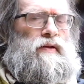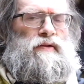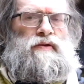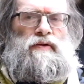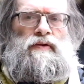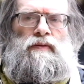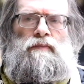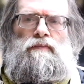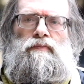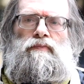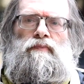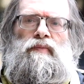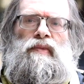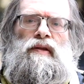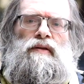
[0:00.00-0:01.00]
You know,
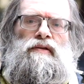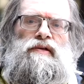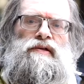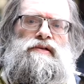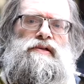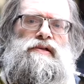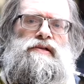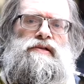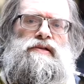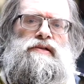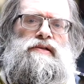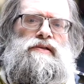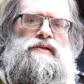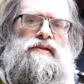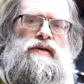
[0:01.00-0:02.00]

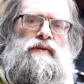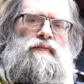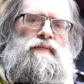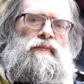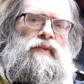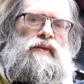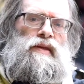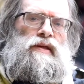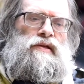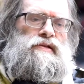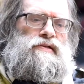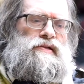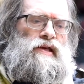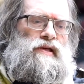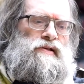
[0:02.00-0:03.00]

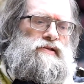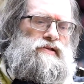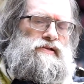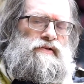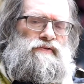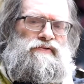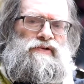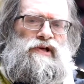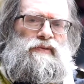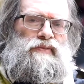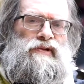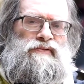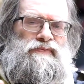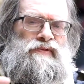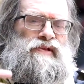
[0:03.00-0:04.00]
these cases of rape
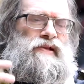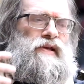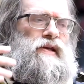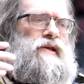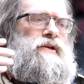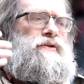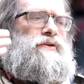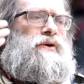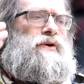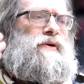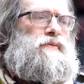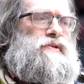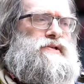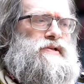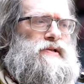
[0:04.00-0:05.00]
have been
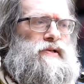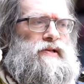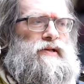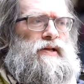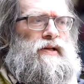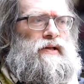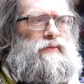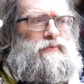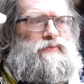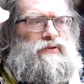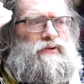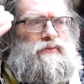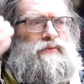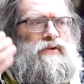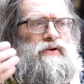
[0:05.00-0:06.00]
enormously
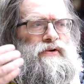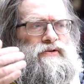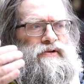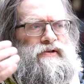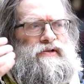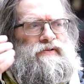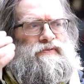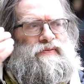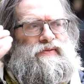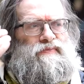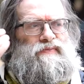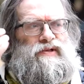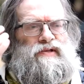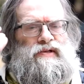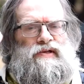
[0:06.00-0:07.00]
promoted,
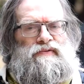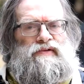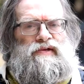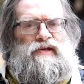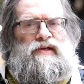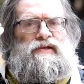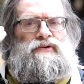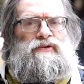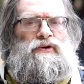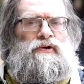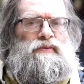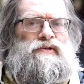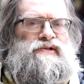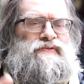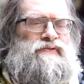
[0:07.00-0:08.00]
have been given
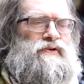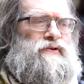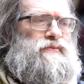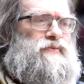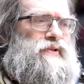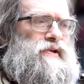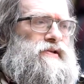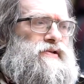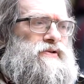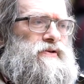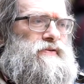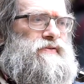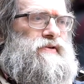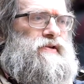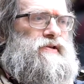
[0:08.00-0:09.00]
enormous front page
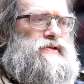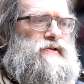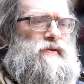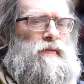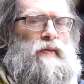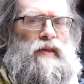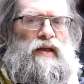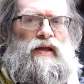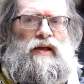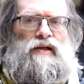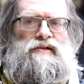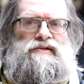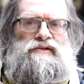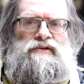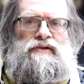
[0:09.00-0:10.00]
coverage.
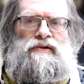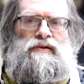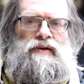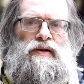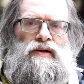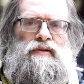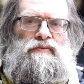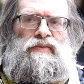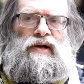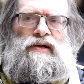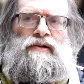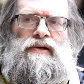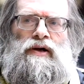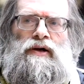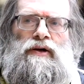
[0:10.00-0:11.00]
And so by
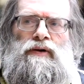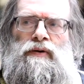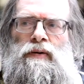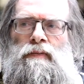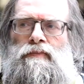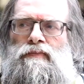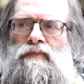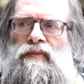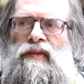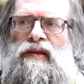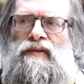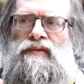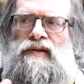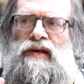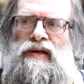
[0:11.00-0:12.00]
now,
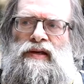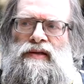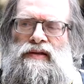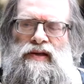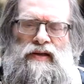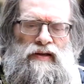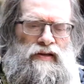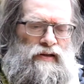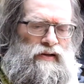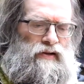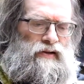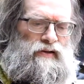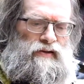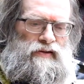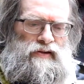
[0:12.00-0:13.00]

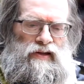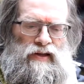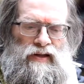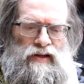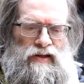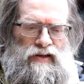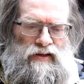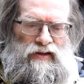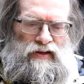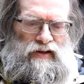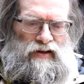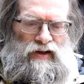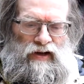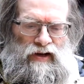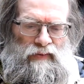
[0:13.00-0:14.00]
they
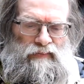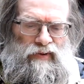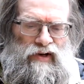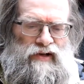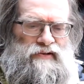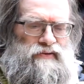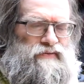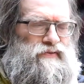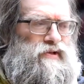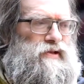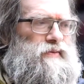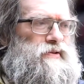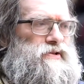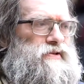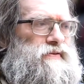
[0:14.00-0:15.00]
are part of the
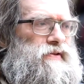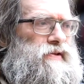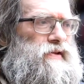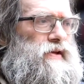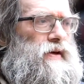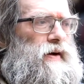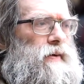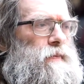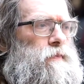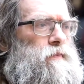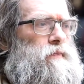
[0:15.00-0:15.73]
image of India.